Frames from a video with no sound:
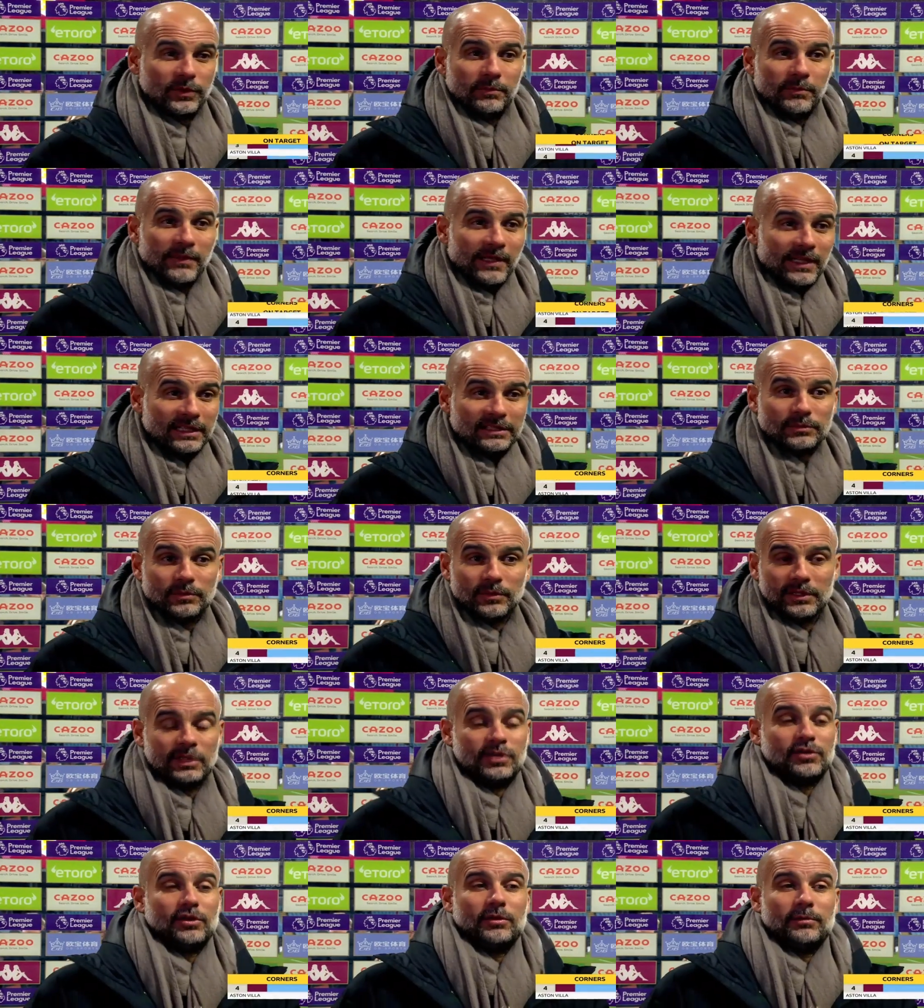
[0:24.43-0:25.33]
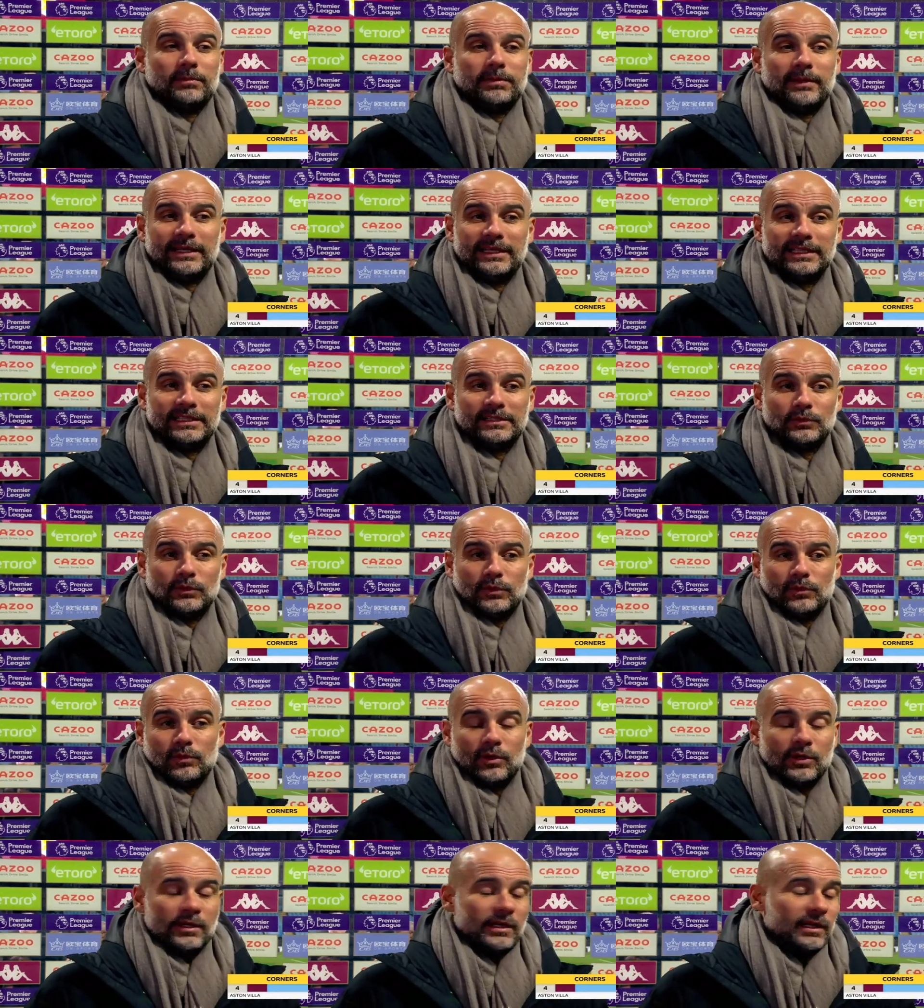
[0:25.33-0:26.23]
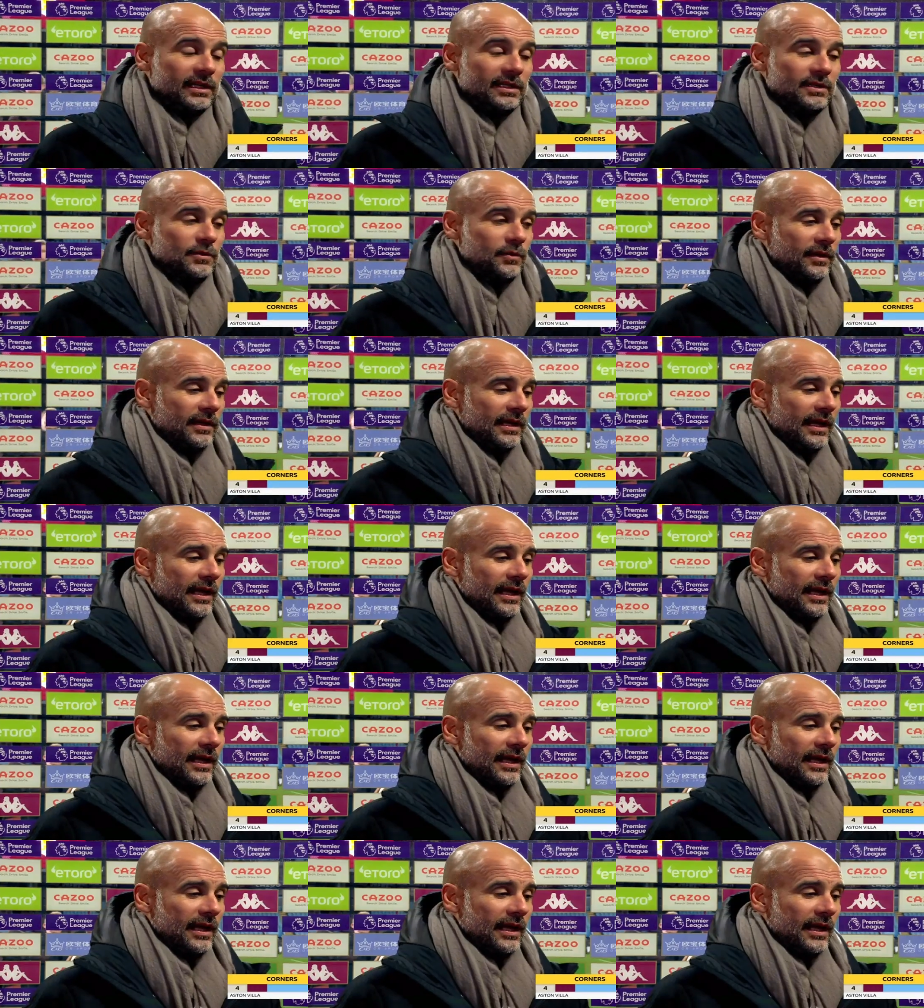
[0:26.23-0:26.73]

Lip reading: with Minks, with the tall players, with Watkins,